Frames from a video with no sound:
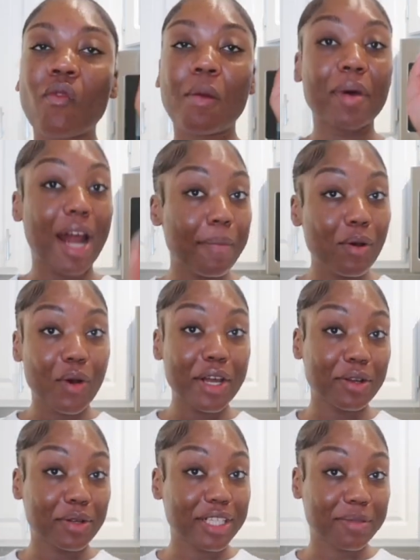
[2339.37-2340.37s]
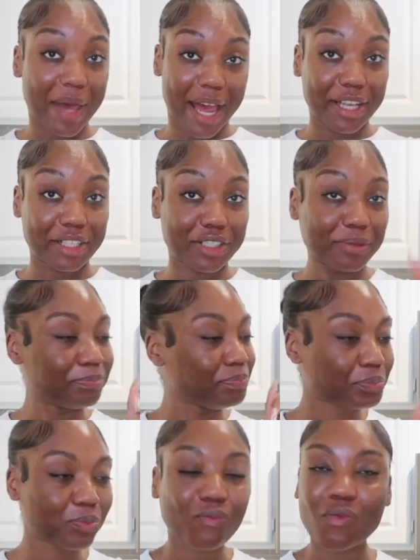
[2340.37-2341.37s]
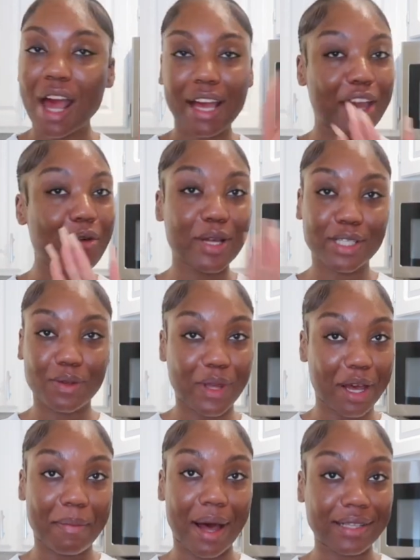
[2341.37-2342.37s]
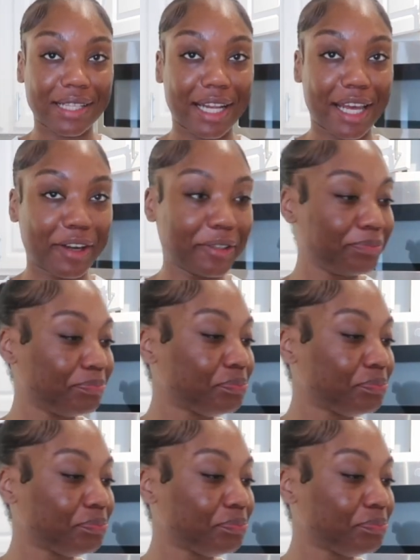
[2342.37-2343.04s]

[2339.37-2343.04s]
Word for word: But I've been waiting on this package. I can't wait till we unbox it later.